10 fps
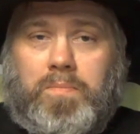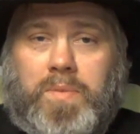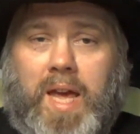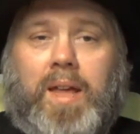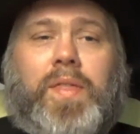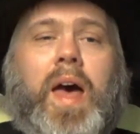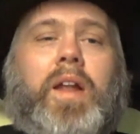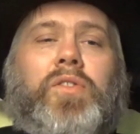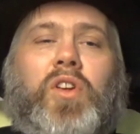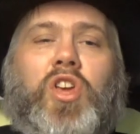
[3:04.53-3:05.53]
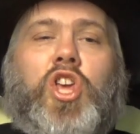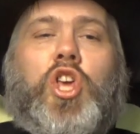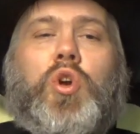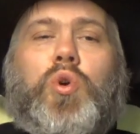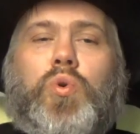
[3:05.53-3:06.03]
take that as a
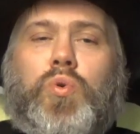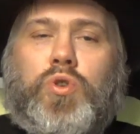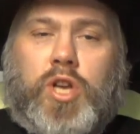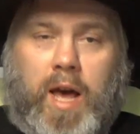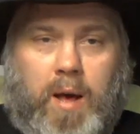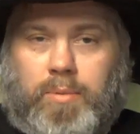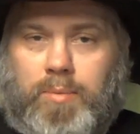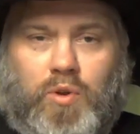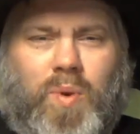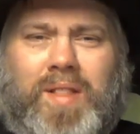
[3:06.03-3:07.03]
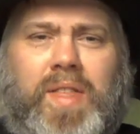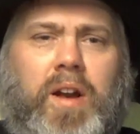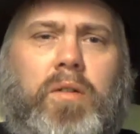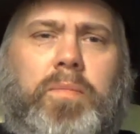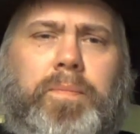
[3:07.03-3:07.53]
huge compliment right
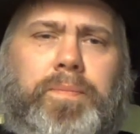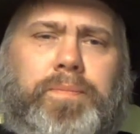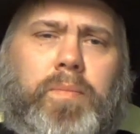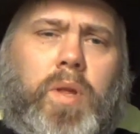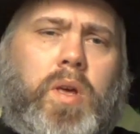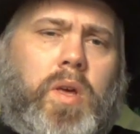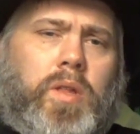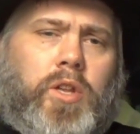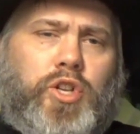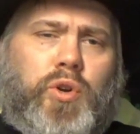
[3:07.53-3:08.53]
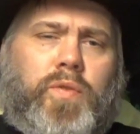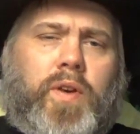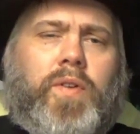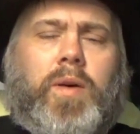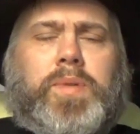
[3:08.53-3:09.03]
there, that you have
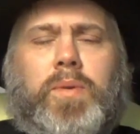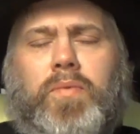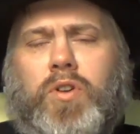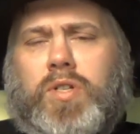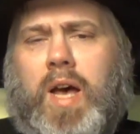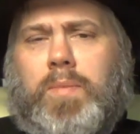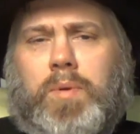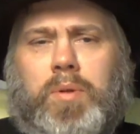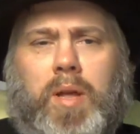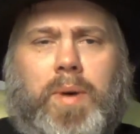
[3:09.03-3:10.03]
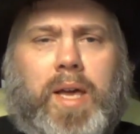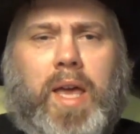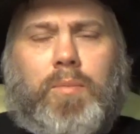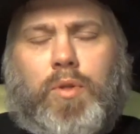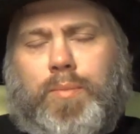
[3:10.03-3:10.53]
given up some of your time to play my
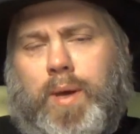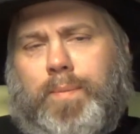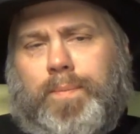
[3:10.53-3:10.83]
game with me.